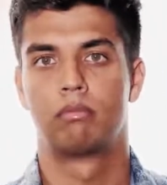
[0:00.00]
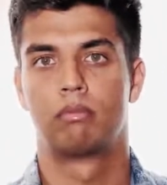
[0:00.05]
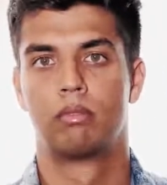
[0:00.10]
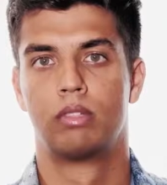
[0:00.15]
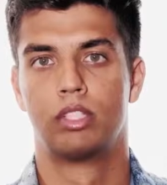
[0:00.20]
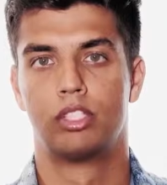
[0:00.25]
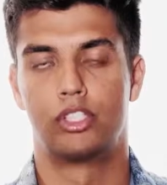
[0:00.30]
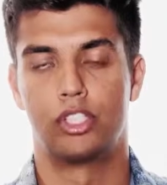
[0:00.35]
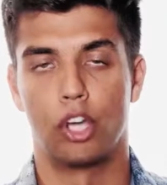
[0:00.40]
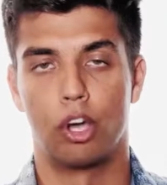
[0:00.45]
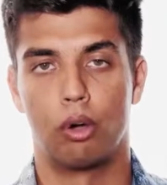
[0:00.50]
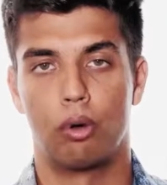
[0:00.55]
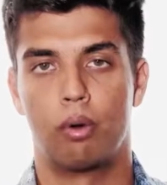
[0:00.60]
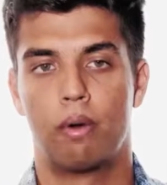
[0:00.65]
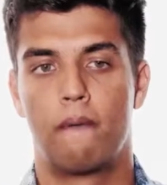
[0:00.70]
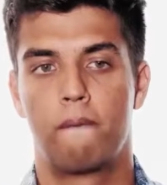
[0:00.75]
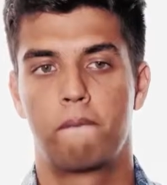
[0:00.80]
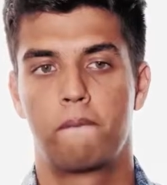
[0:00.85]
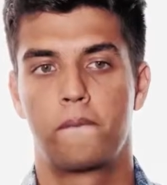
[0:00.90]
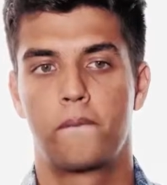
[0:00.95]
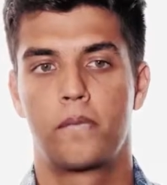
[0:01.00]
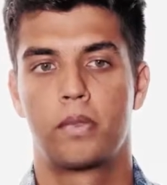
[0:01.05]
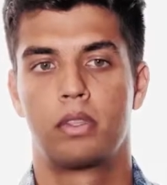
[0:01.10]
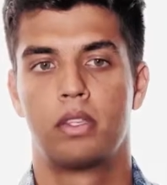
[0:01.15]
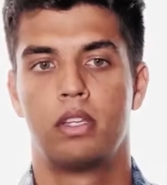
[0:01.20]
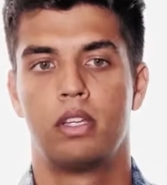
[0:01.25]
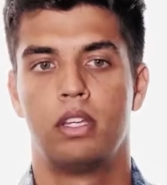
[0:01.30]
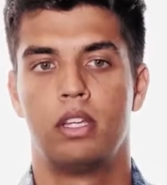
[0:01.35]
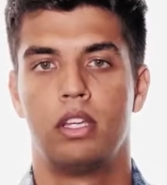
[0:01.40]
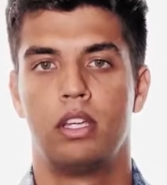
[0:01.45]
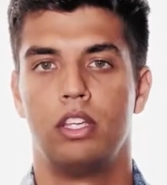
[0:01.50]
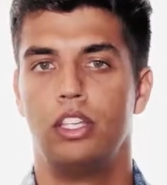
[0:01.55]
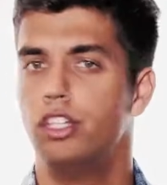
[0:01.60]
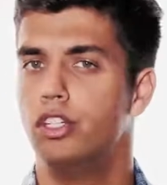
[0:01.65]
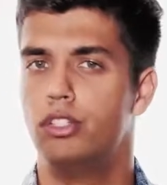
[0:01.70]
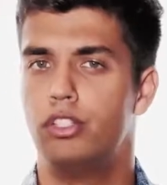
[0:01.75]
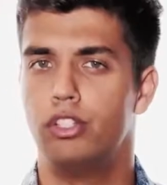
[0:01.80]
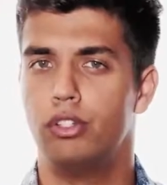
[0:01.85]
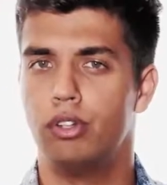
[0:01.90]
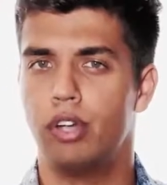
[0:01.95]
So, you
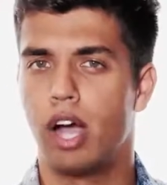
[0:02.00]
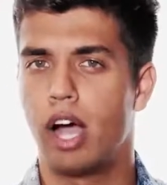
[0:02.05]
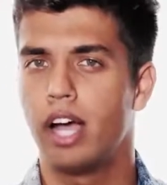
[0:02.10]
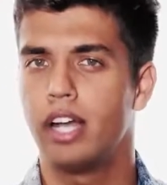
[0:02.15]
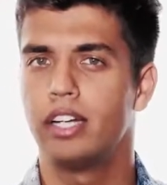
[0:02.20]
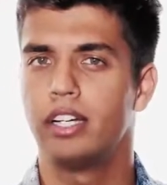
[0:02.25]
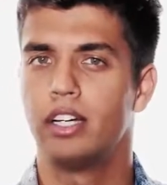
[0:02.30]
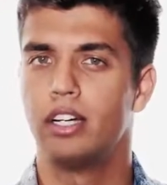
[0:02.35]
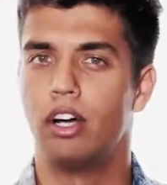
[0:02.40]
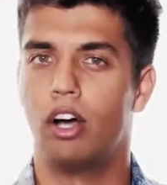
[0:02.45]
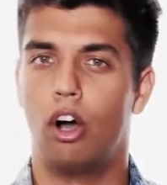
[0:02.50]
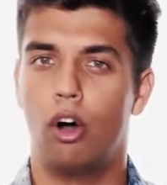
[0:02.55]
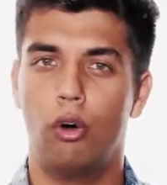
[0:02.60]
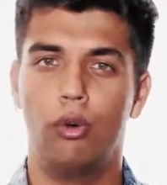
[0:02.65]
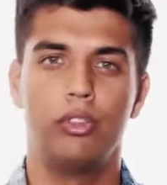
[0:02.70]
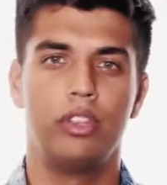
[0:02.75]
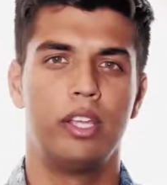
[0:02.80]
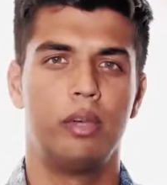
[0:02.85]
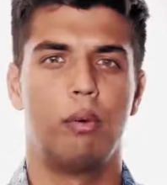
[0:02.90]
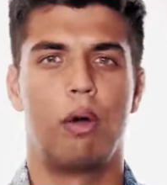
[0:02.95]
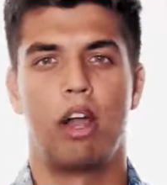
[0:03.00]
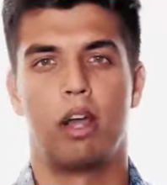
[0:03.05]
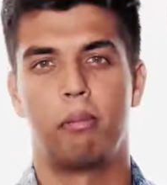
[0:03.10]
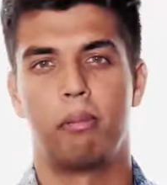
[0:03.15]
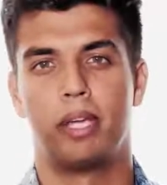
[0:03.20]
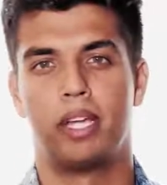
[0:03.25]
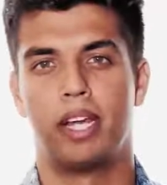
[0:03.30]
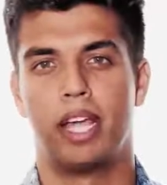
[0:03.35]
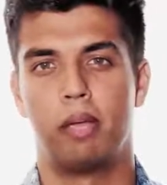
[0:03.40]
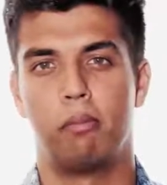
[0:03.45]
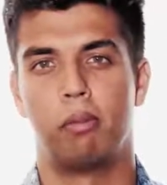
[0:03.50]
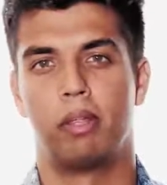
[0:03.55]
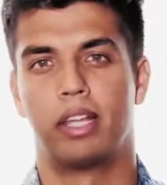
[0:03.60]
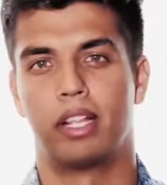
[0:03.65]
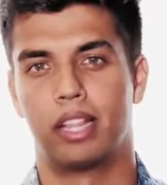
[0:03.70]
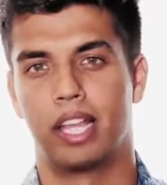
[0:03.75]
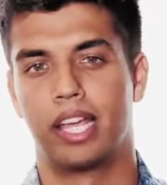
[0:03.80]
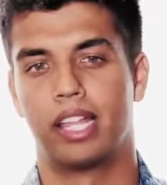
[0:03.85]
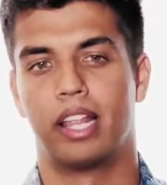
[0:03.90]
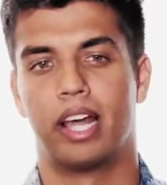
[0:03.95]
do not only want to be enabling
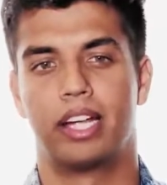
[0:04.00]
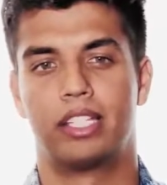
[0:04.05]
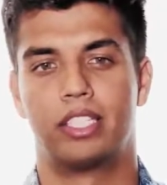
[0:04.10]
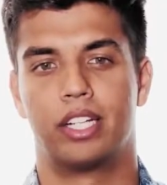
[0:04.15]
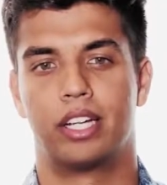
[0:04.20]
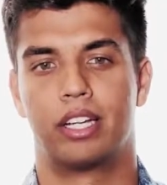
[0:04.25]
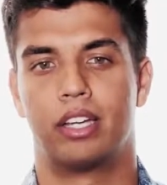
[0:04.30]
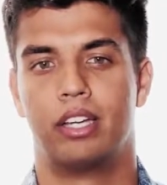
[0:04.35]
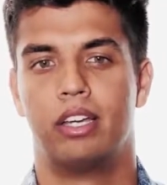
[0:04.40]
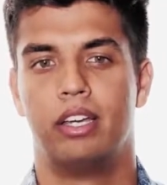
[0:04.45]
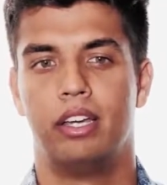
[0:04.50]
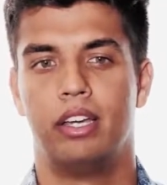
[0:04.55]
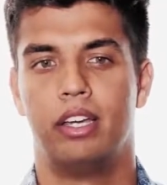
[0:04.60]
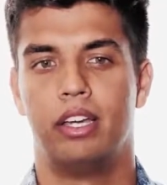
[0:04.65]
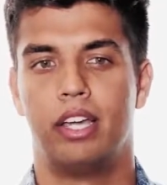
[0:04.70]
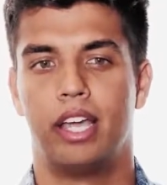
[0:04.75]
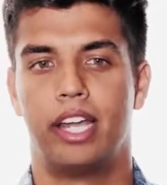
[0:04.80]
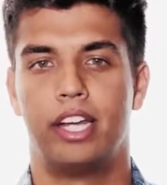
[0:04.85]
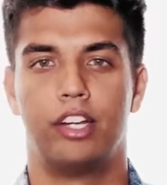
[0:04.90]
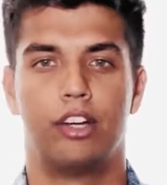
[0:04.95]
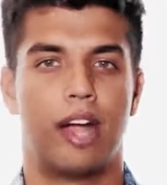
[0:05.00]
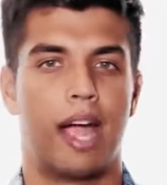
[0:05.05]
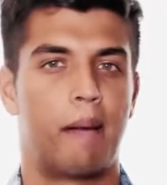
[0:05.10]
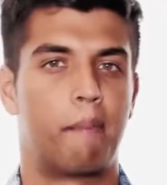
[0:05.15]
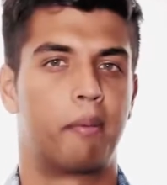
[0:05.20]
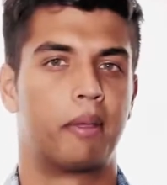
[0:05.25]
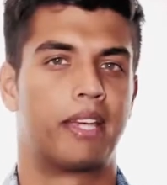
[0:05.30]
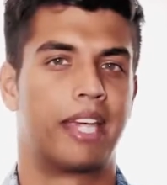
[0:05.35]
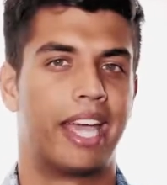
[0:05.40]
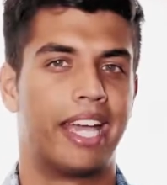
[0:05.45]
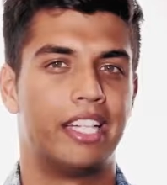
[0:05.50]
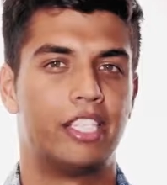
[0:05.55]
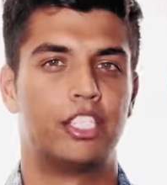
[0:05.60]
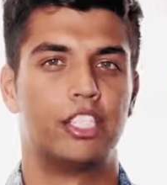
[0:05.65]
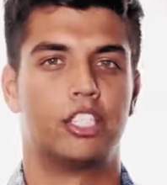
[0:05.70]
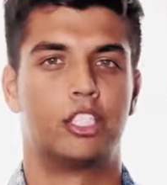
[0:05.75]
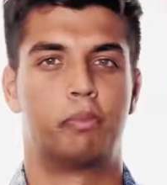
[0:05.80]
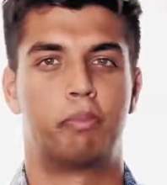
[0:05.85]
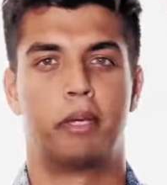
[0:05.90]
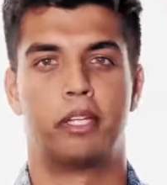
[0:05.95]
late latching in your application
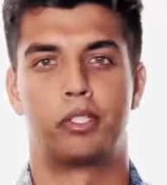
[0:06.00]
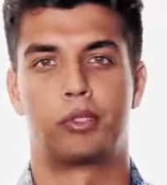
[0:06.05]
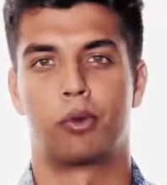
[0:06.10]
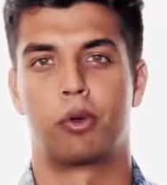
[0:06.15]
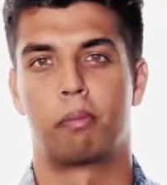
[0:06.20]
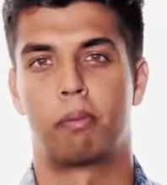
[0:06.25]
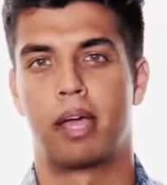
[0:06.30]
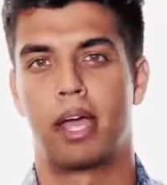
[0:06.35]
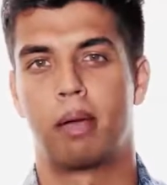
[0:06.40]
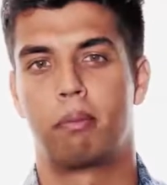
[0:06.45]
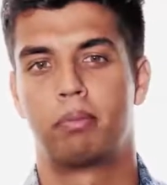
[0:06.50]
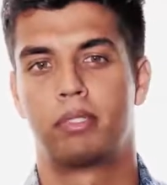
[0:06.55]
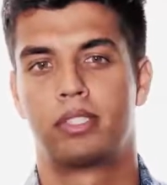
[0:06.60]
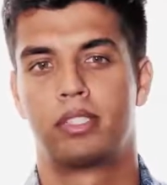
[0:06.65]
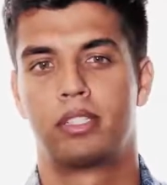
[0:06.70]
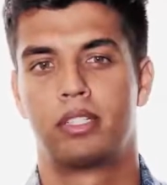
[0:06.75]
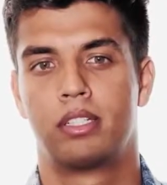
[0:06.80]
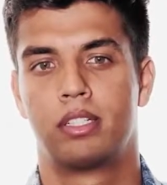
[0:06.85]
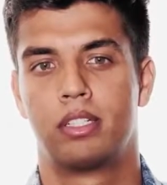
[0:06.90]
Spacewarp apps.